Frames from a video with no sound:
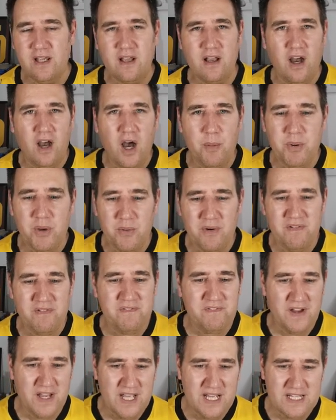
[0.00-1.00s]
Garbett with
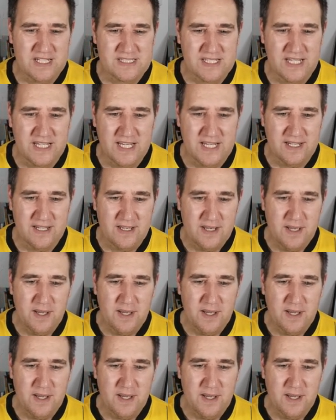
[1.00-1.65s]
13.